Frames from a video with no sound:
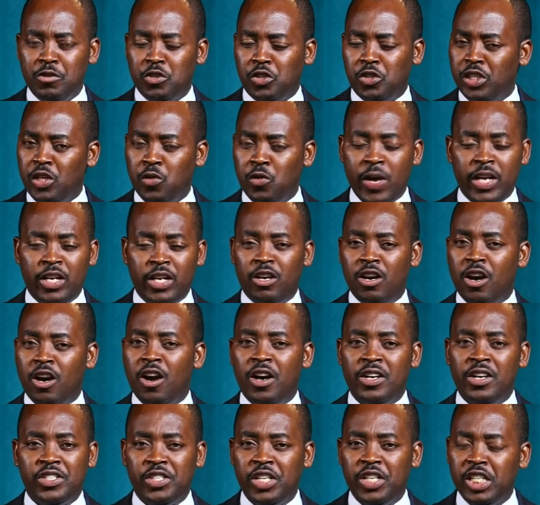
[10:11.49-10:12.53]
You see, when
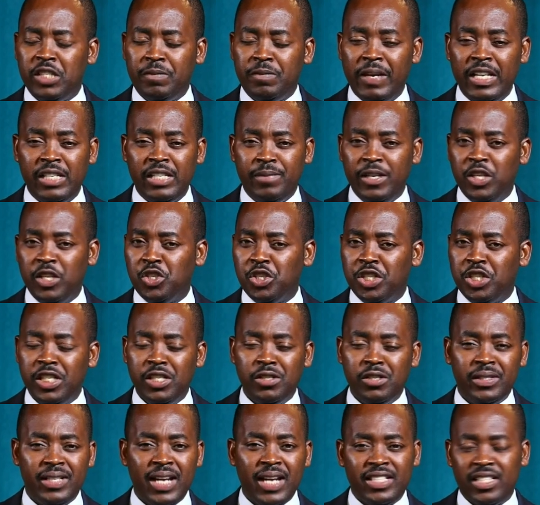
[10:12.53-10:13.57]
God says peace, be
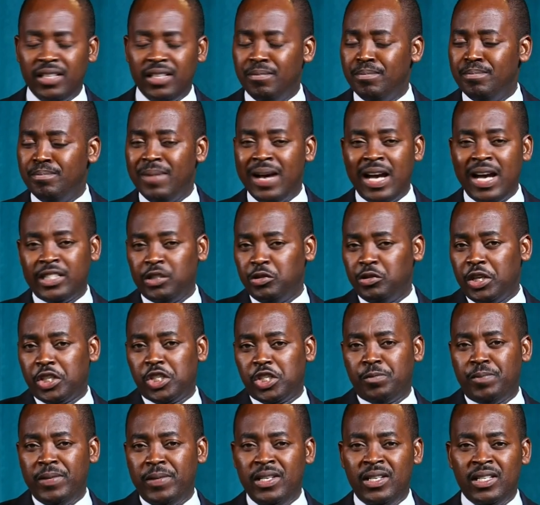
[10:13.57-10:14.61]
still, it doesn't matter your
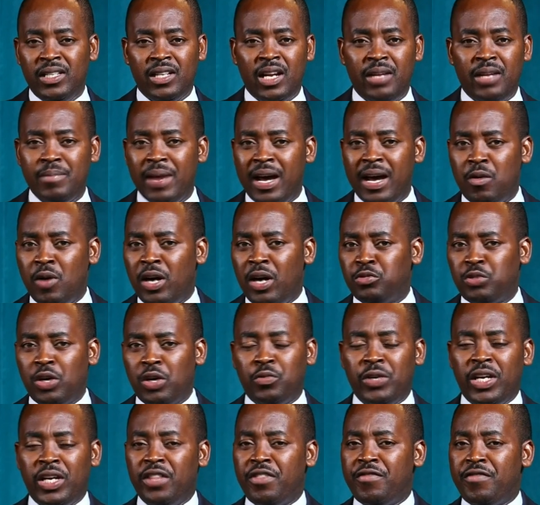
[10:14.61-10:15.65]
experience, it doesn't matter what
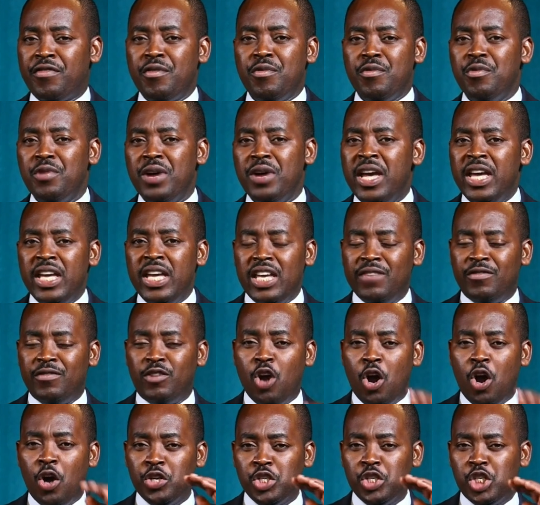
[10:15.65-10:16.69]
you're going through. If
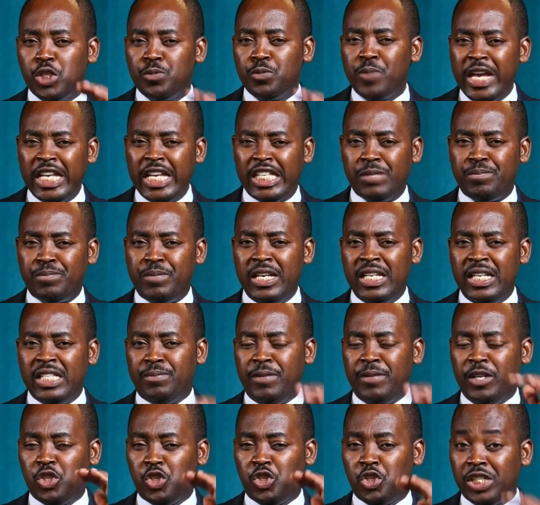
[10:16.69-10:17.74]
God speaks
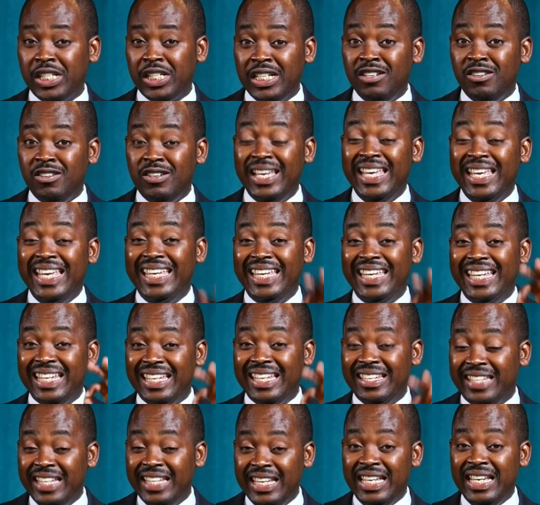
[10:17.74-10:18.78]
peace, be still,
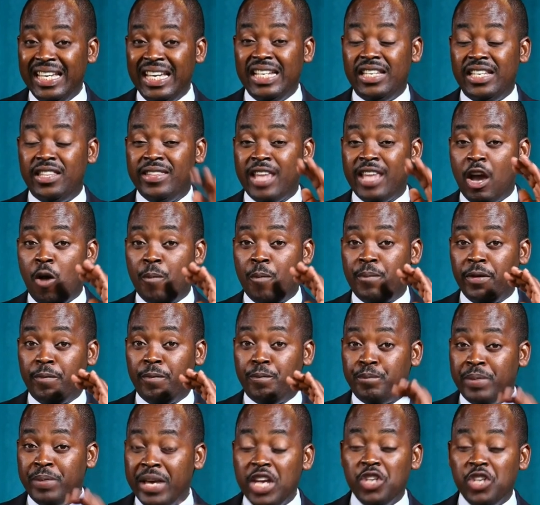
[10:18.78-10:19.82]
indeed there will be
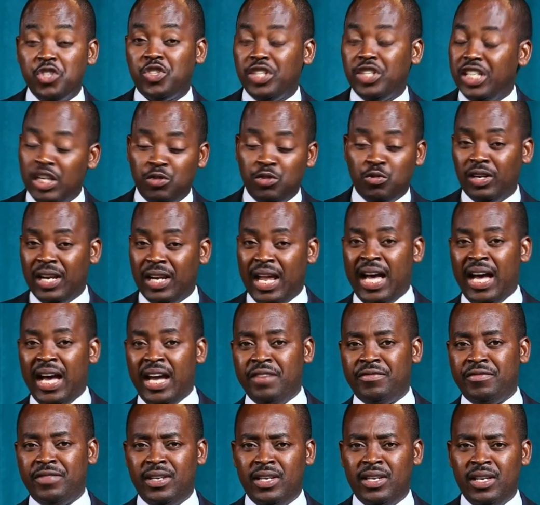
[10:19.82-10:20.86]
peace in your
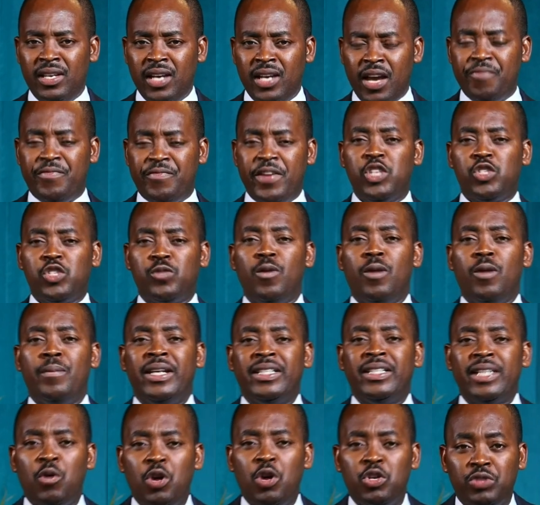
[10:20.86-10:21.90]
life. At this
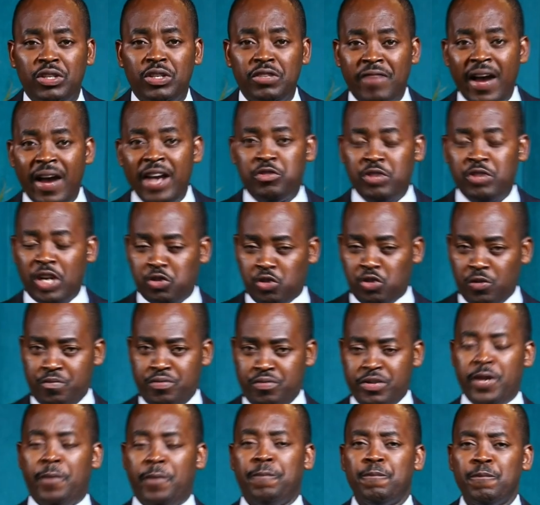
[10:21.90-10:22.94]
moment, I want to invite you as we
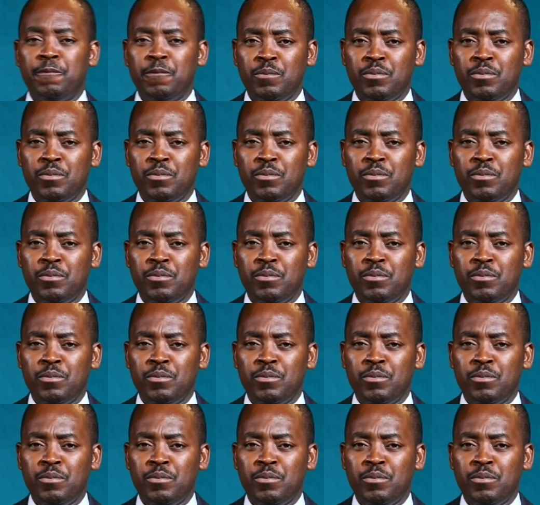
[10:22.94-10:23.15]
pray,